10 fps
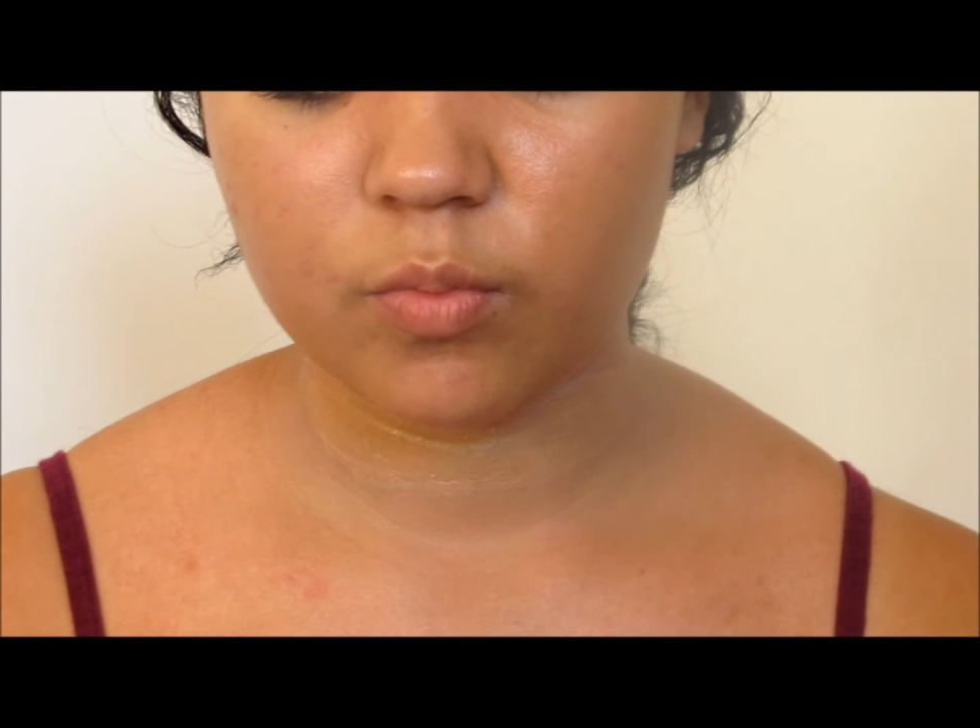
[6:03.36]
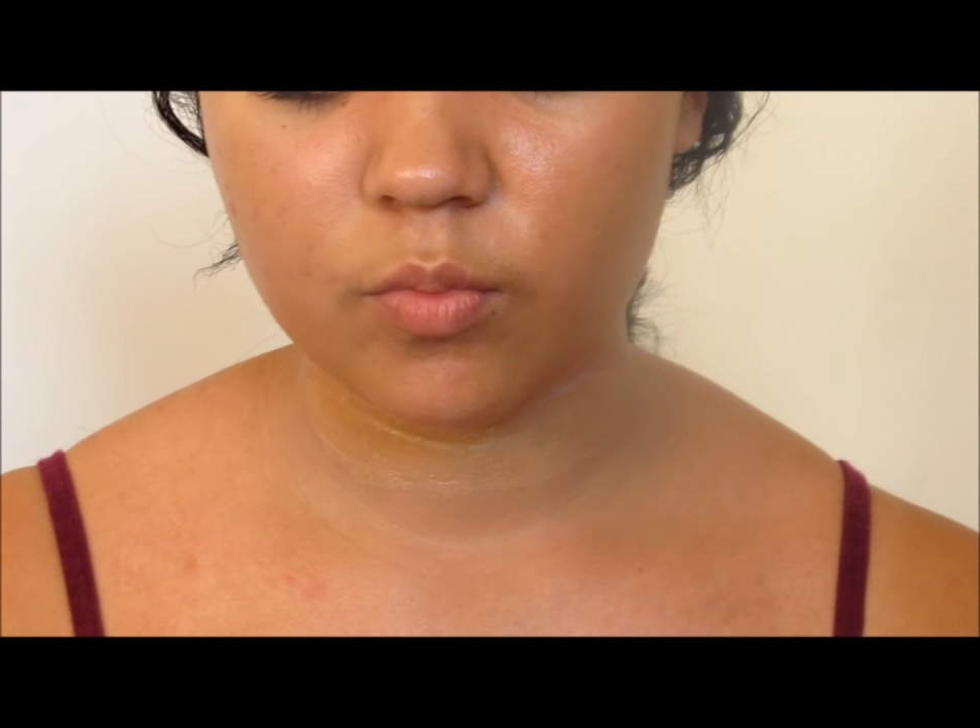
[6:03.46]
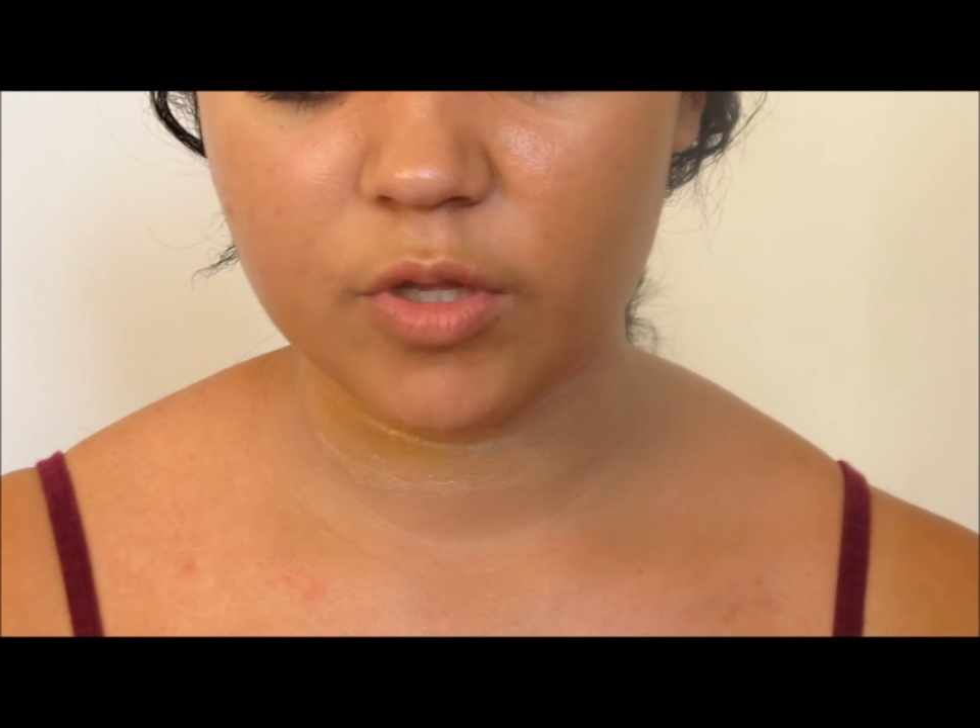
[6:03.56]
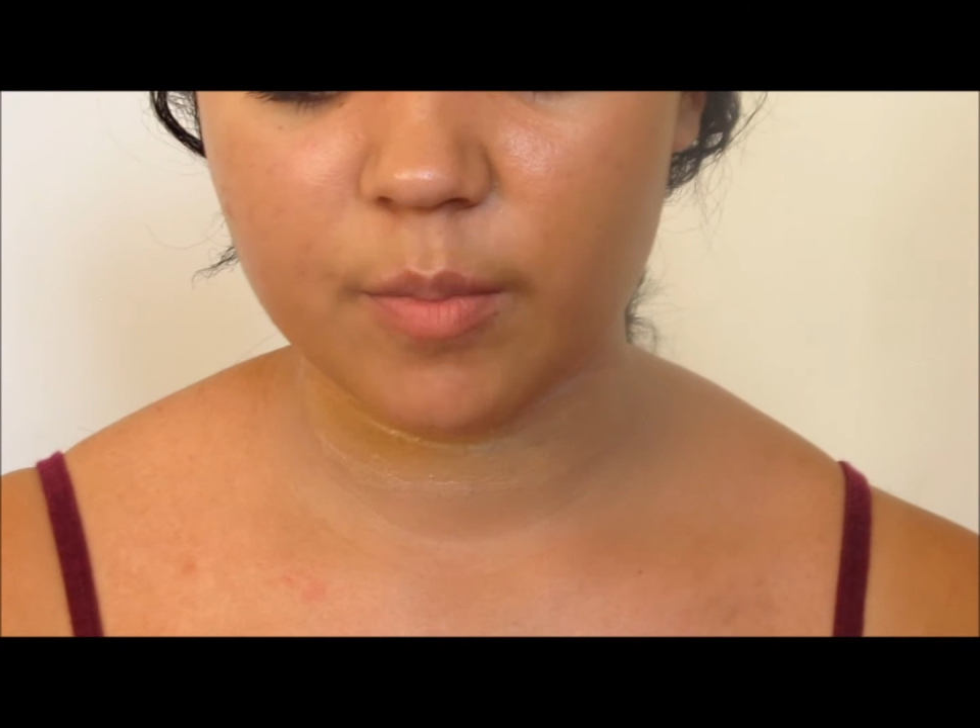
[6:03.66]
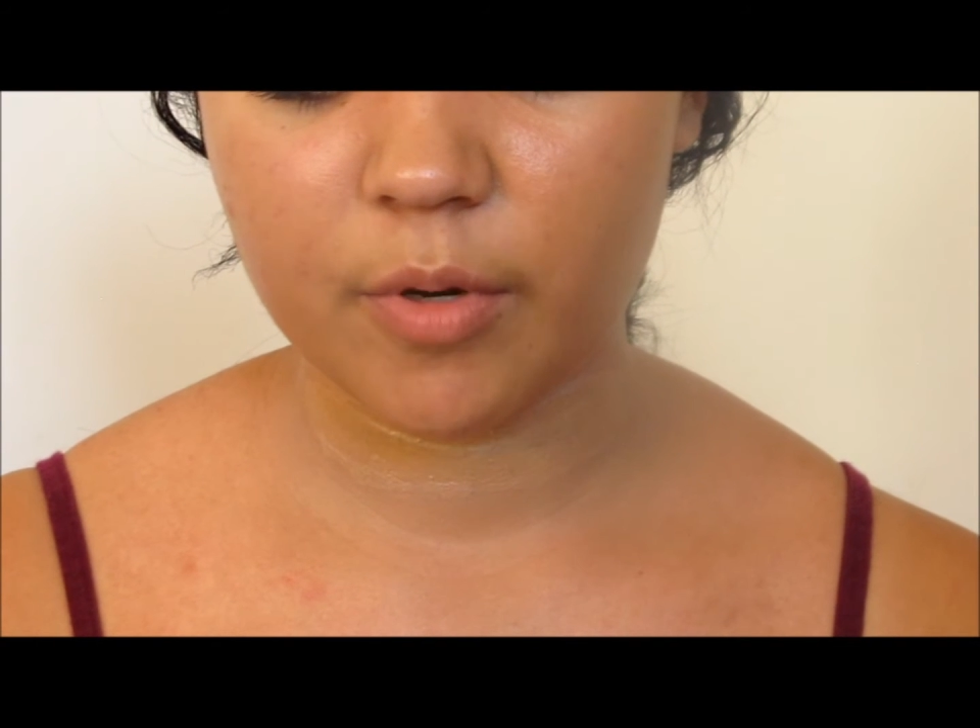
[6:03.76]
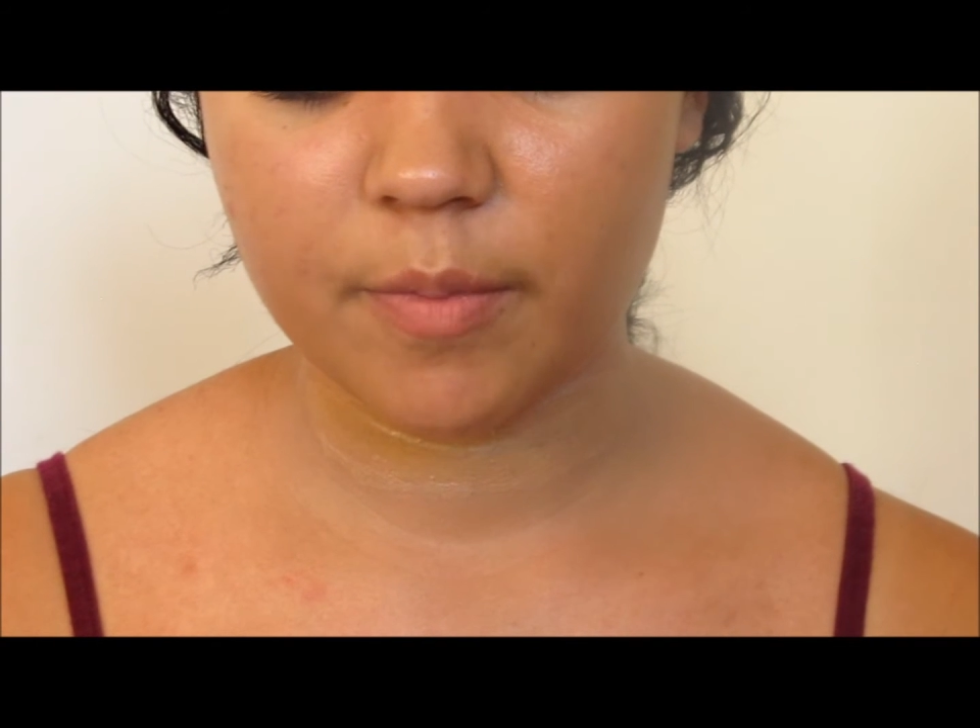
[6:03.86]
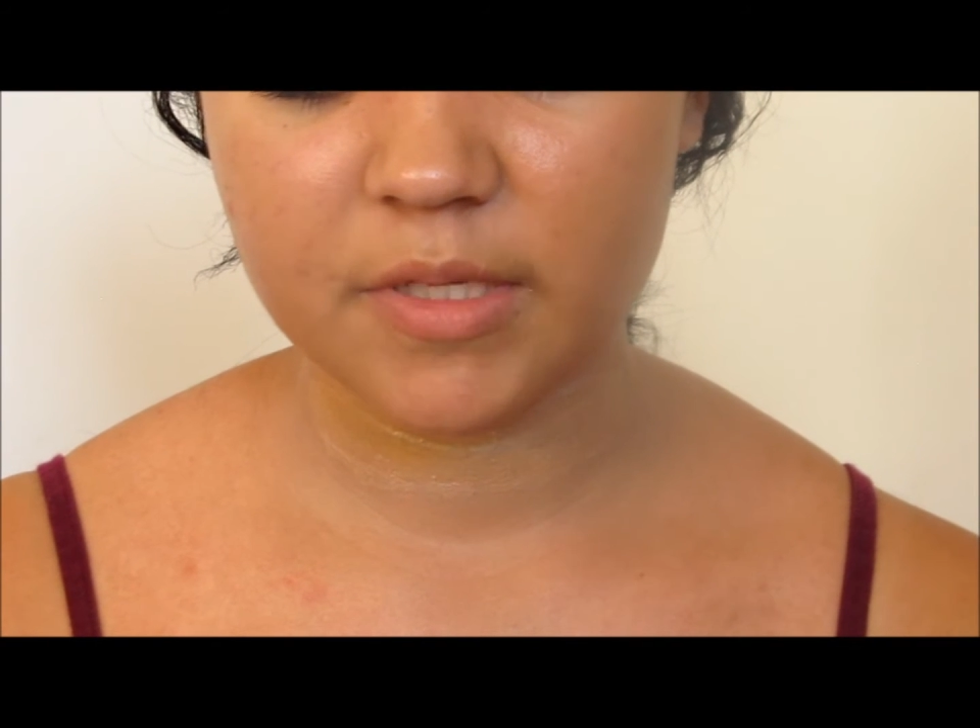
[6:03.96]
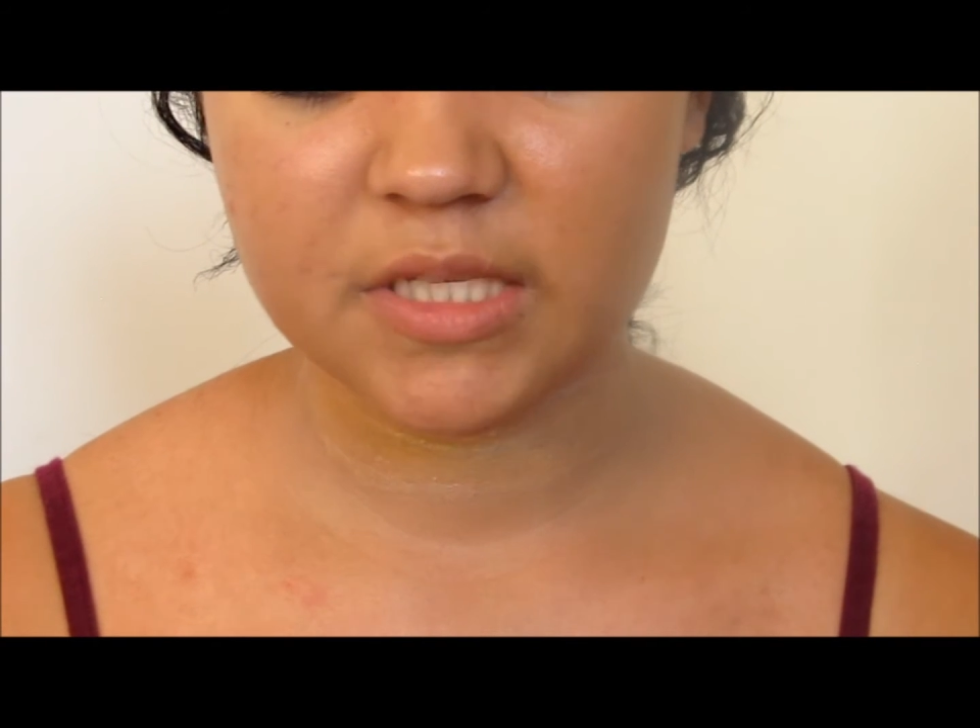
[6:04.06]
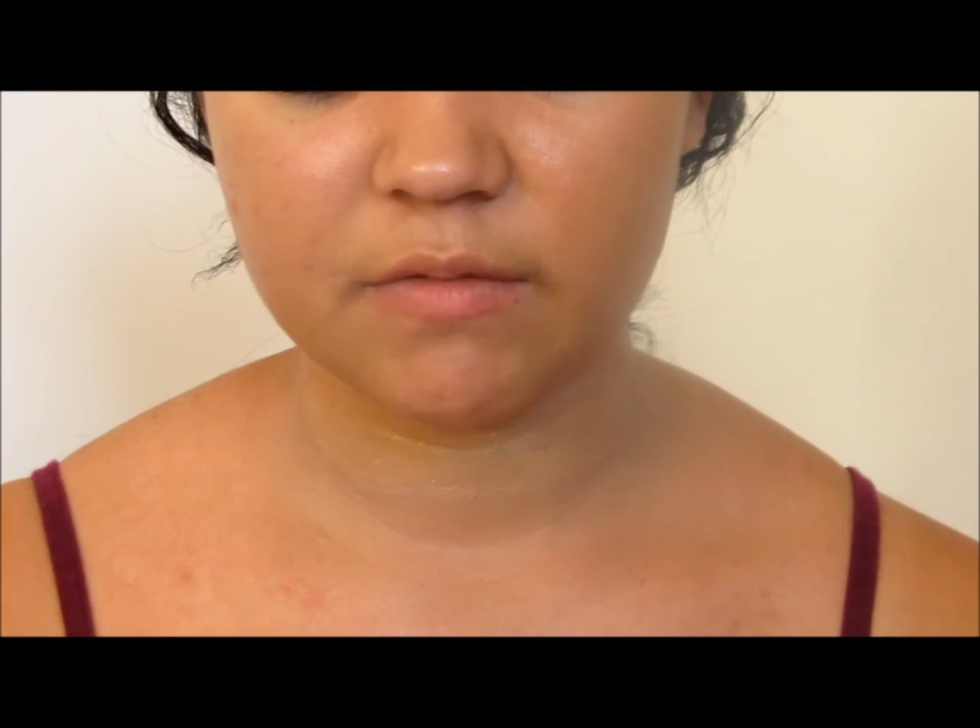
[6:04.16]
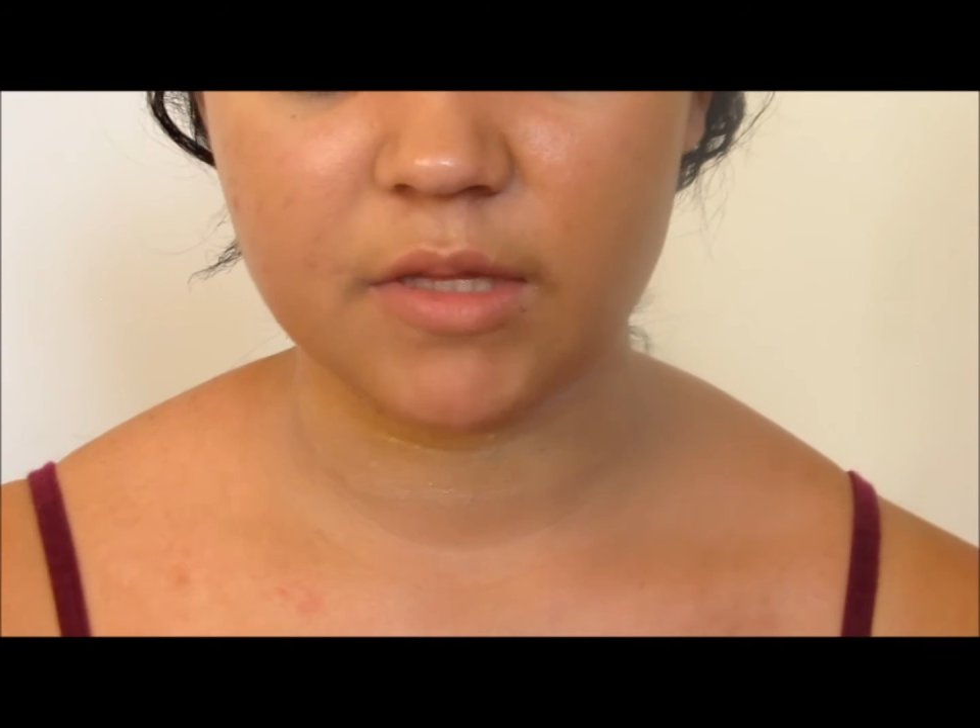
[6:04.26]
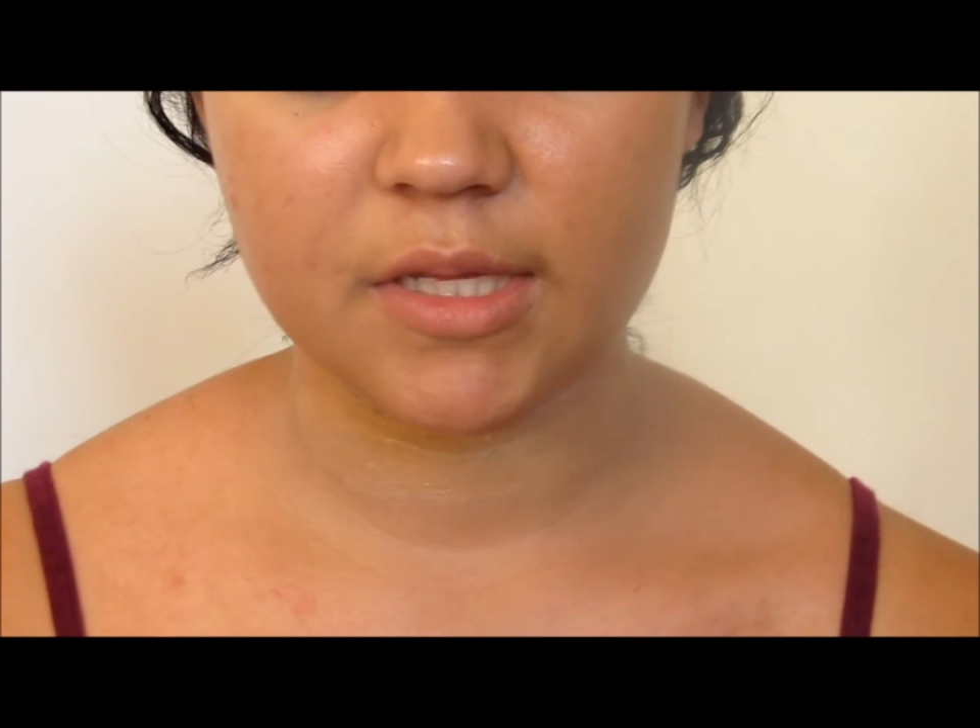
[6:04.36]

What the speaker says: what the purpose of